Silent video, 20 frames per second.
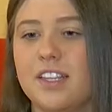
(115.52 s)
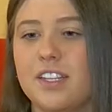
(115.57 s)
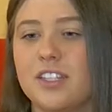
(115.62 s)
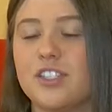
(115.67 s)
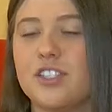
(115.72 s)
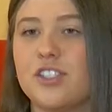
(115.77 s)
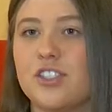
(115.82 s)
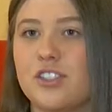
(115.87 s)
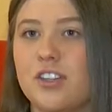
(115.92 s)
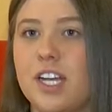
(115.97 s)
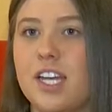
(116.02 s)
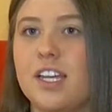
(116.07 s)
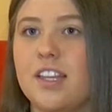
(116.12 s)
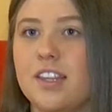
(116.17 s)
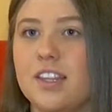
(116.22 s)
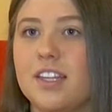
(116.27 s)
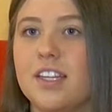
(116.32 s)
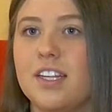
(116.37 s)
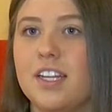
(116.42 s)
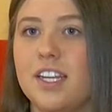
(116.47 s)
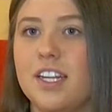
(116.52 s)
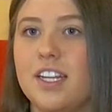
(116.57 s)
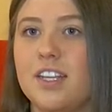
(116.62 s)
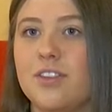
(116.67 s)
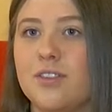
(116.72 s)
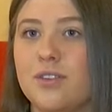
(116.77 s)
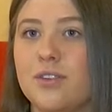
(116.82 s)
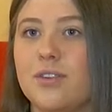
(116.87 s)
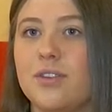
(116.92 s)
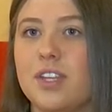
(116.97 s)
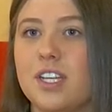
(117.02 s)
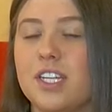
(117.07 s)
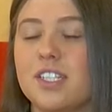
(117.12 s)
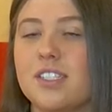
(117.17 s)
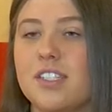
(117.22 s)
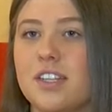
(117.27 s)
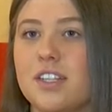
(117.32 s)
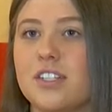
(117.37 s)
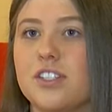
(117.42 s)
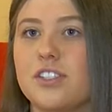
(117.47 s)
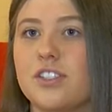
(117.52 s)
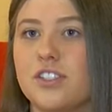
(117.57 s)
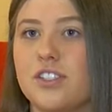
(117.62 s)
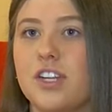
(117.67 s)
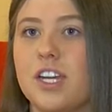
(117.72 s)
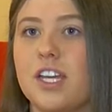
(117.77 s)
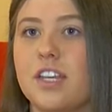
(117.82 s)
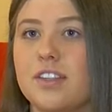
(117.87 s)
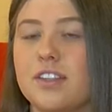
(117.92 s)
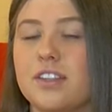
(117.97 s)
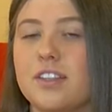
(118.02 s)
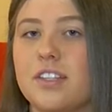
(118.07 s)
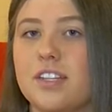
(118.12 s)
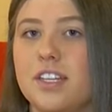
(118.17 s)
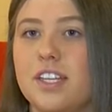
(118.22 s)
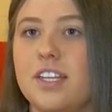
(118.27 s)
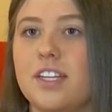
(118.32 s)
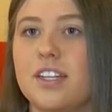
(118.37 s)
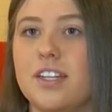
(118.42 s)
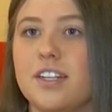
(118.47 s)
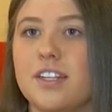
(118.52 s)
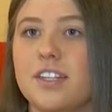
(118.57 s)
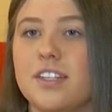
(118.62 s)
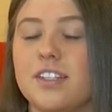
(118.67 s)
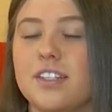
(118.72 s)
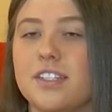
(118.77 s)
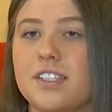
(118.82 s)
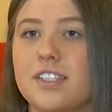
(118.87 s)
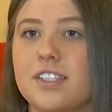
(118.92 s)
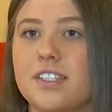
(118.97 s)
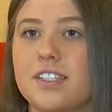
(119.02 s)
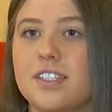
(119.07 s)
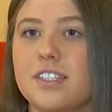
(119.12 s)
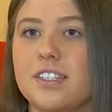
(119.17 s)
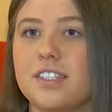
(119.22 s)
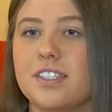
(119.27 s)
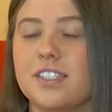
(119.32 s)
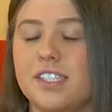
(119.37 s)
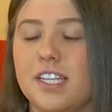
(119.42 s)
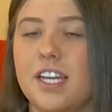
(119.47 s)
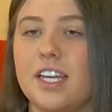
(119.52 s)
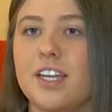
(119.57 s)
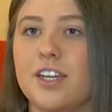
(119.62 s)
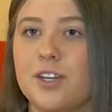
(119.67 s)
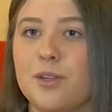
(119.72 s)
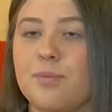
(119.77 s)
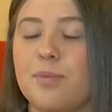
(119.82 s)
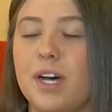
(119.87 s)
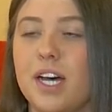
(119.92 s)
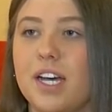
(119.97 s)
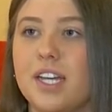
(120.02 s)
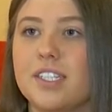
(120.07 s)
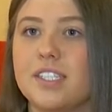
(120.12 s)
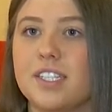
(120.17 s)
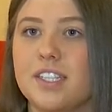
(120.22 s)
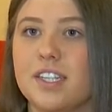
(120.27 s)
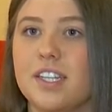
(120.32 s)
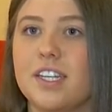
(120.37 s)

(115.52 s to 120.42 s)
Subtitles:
There's strength in getting through things, and there's strength in saying goodbye to